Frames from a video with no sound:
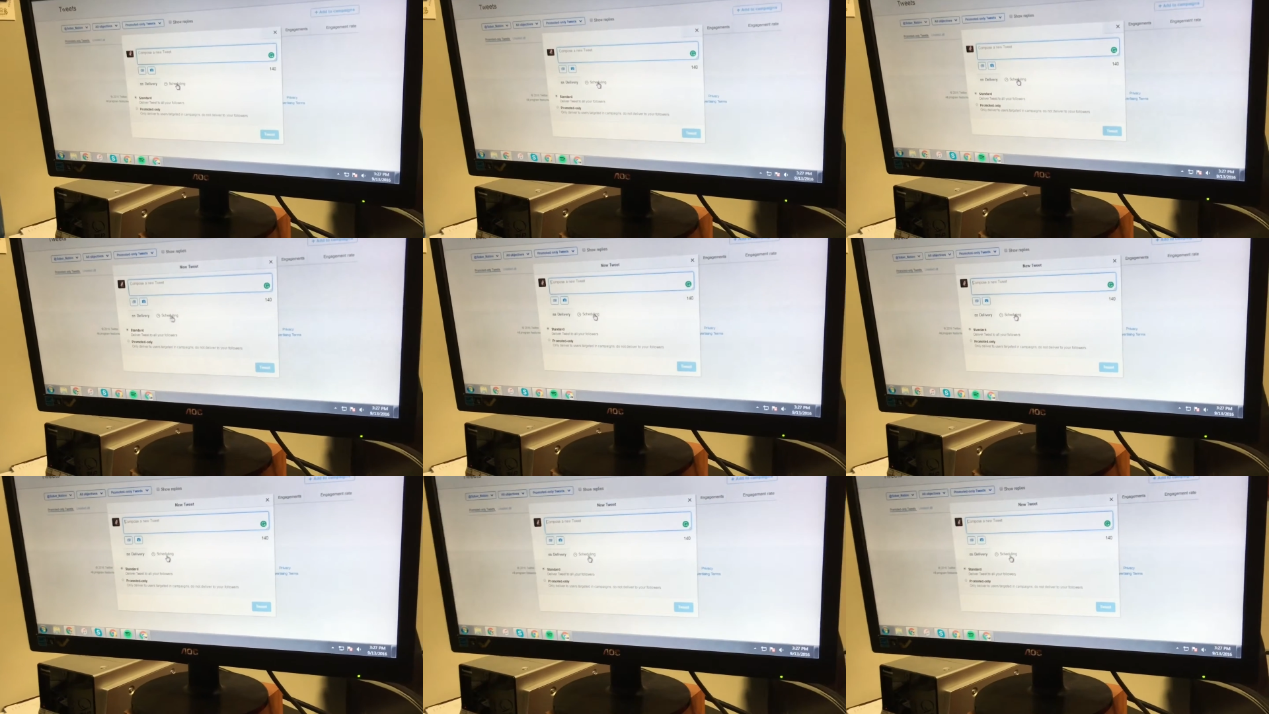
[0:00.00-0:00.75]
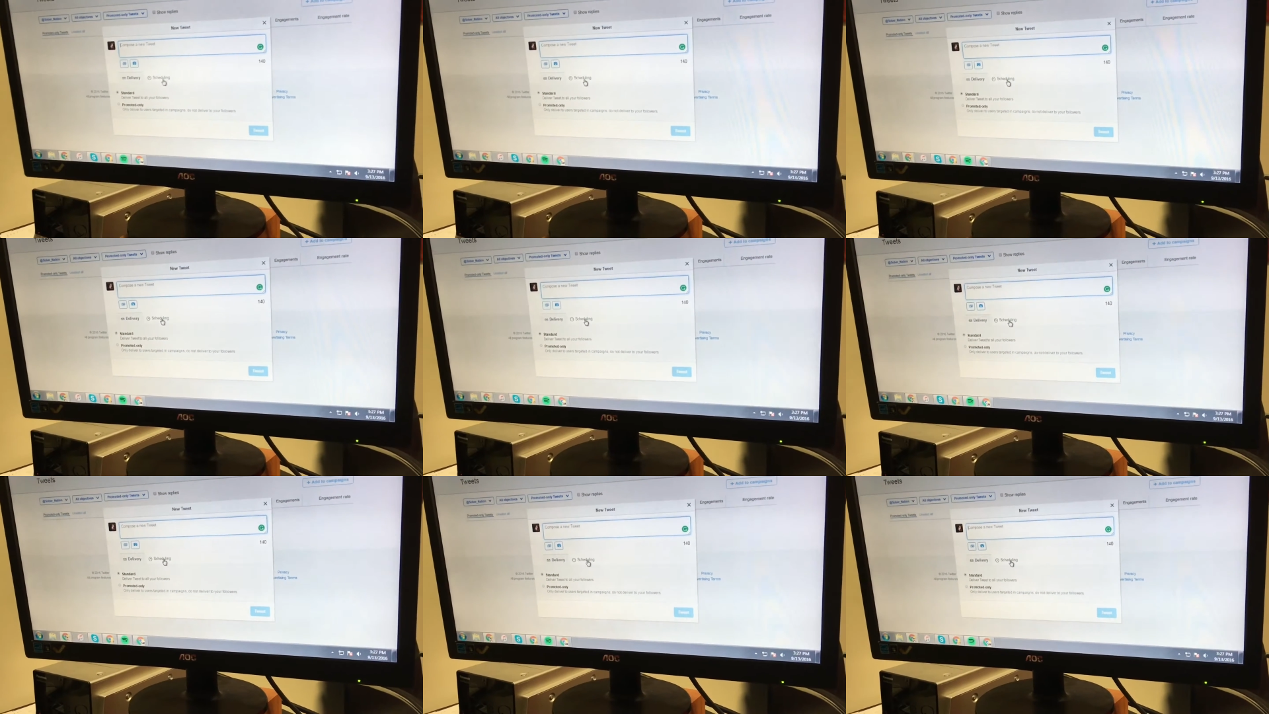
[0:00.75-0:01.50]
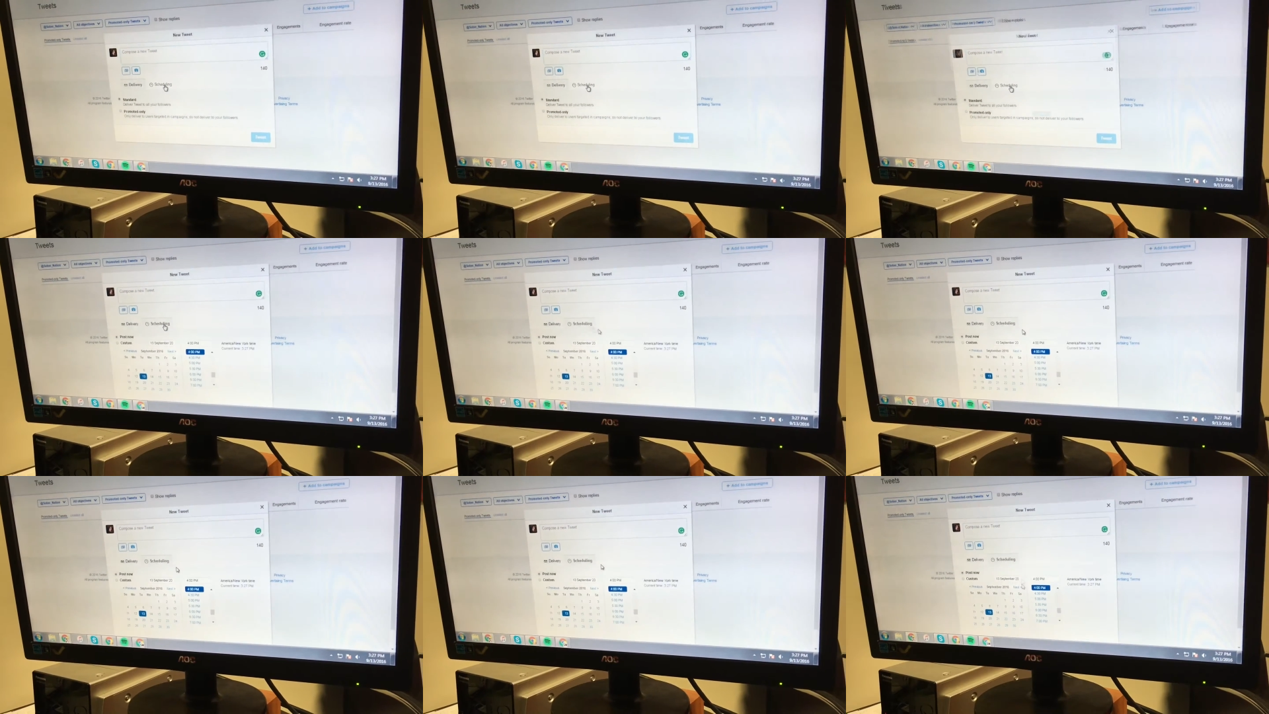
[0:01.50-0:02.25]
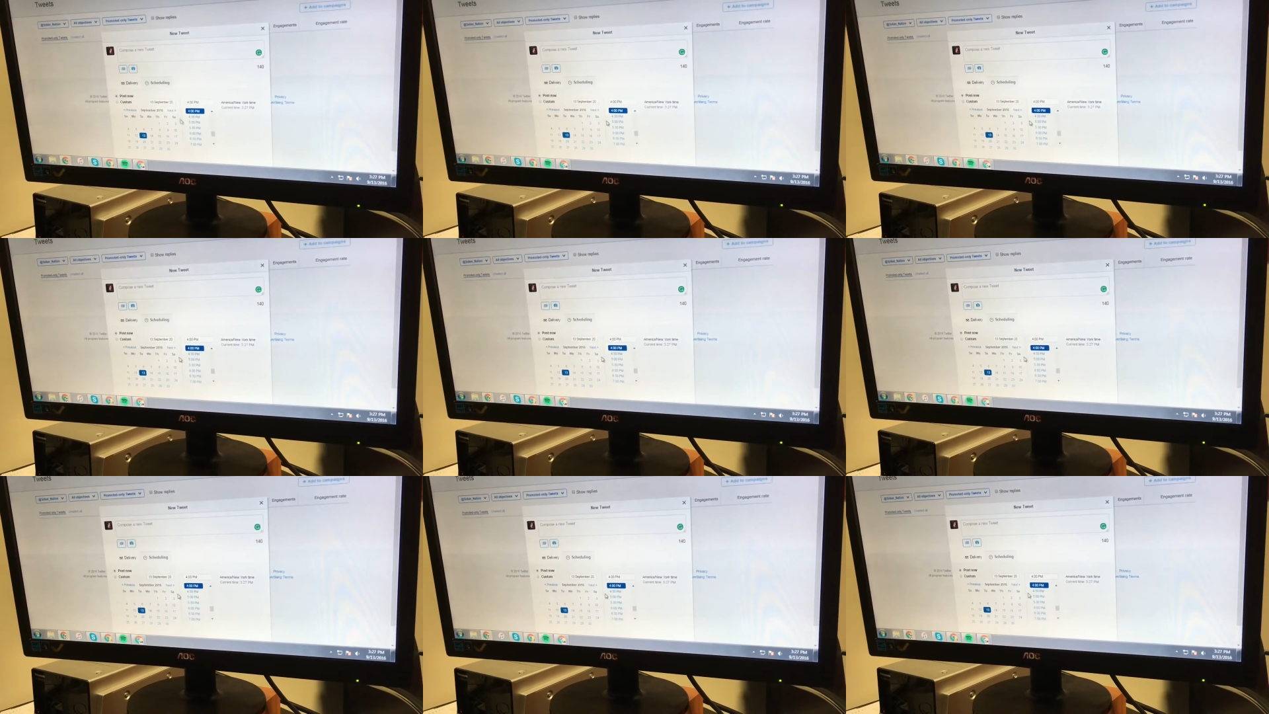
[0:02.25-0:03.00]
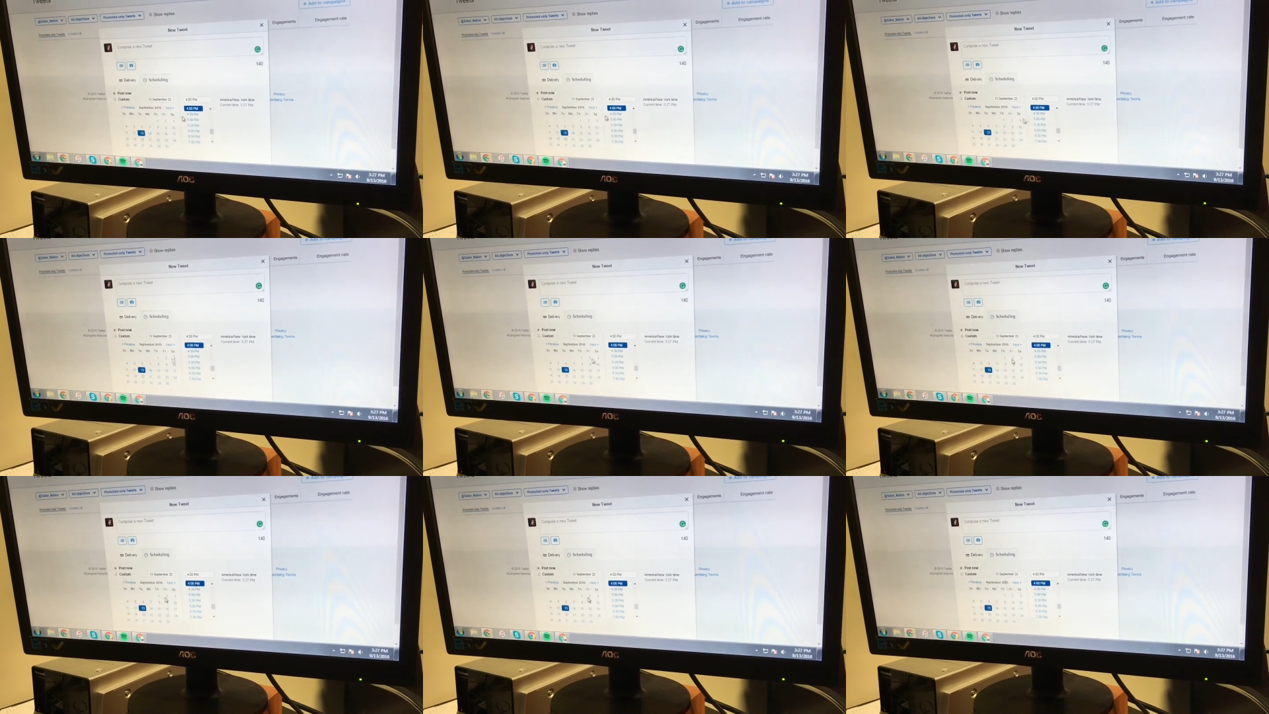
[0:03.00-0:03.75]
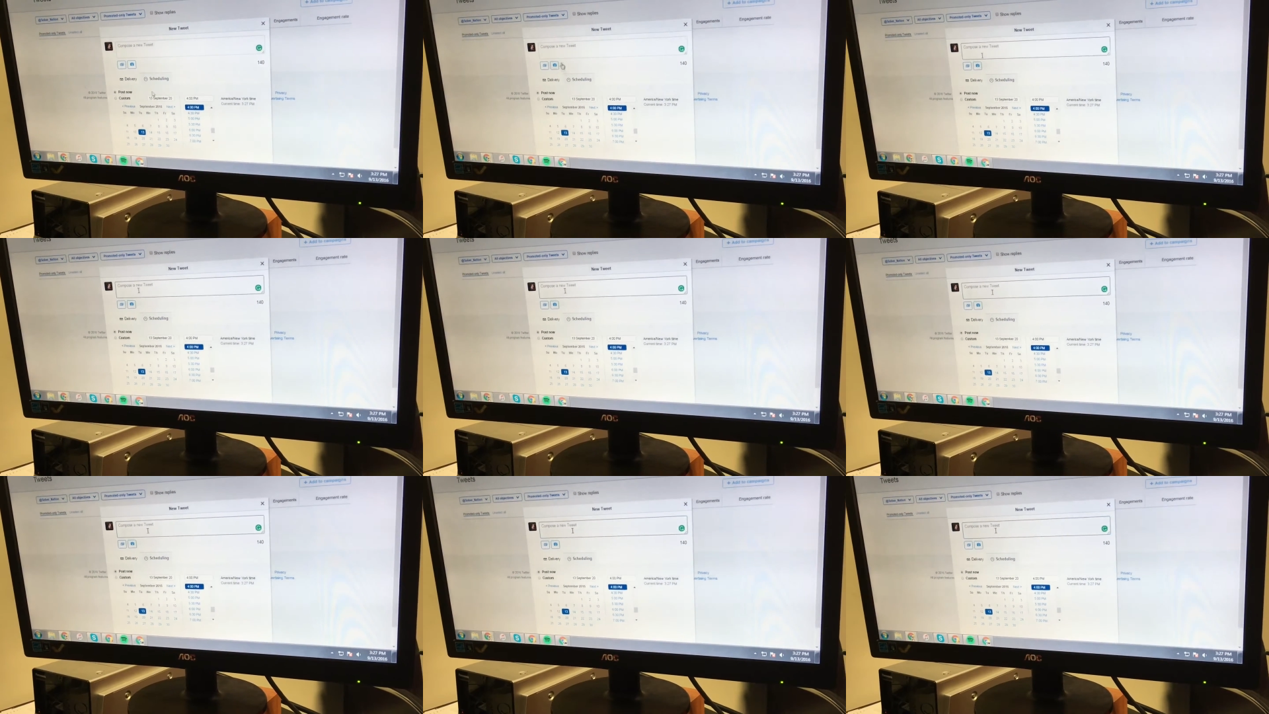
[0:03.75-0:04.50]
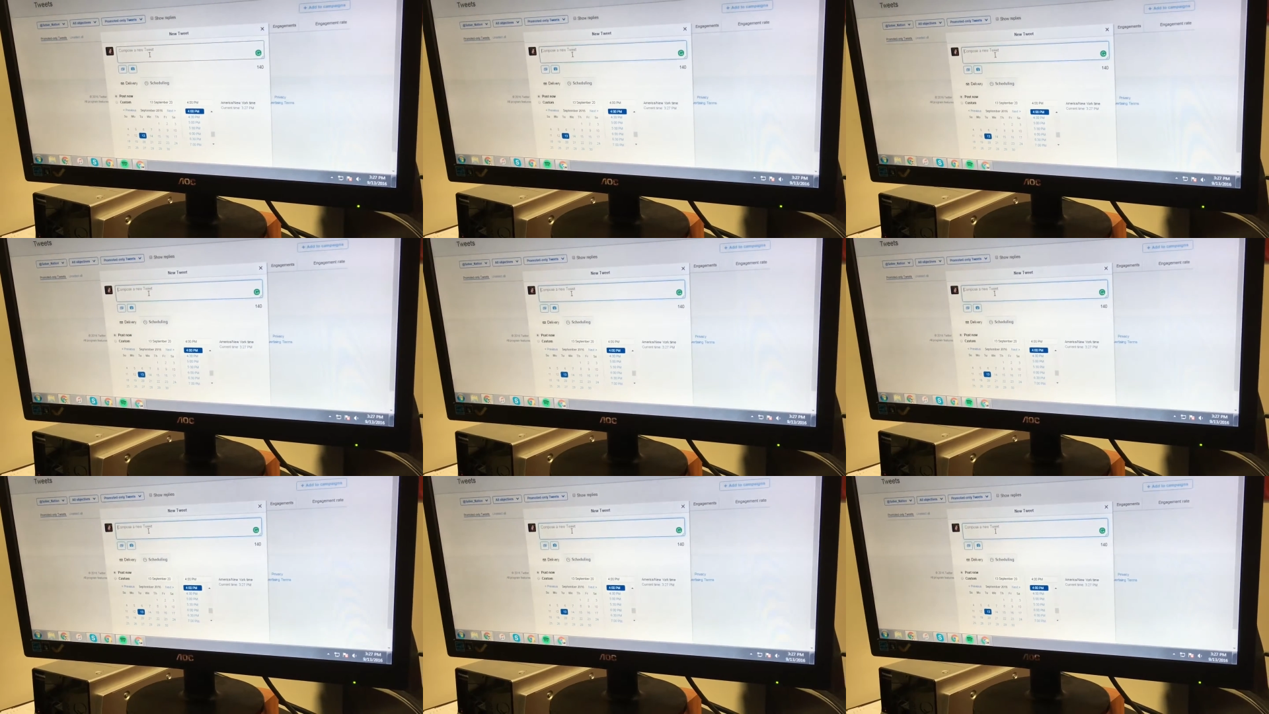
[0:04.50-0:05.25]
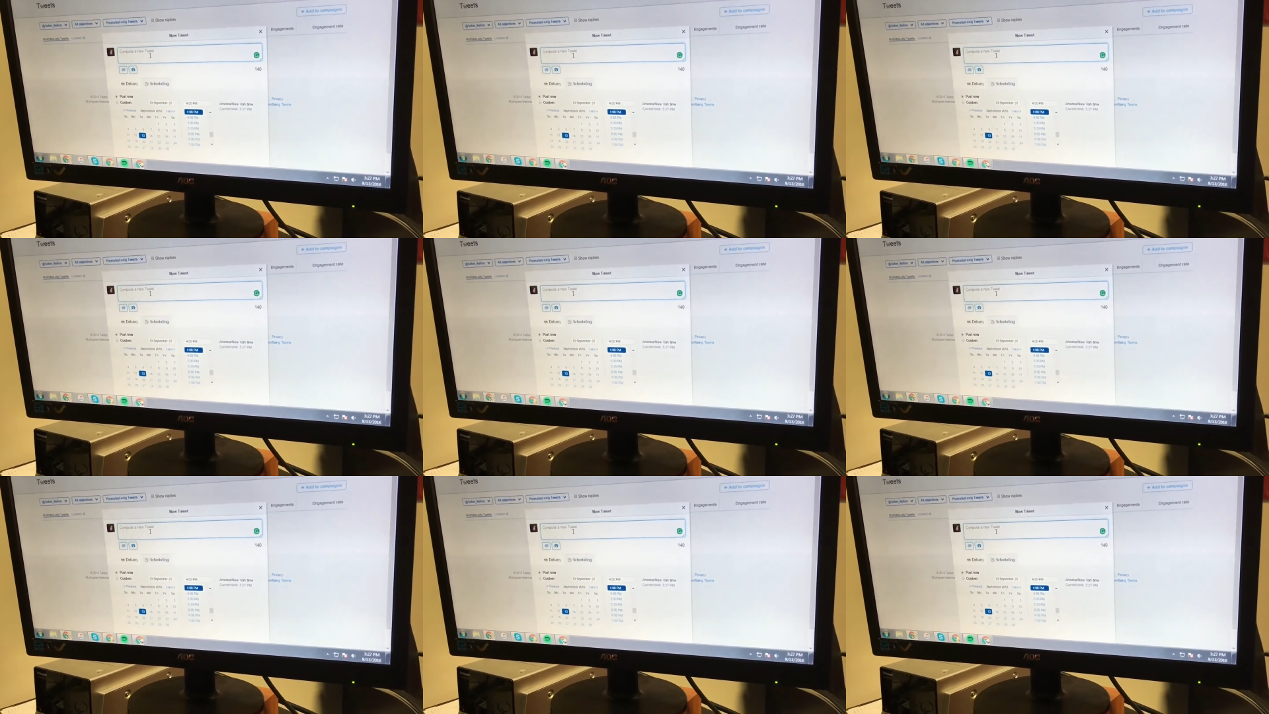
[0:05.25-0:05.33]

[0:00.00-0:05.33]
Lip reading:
Nobody's mouth can be seen.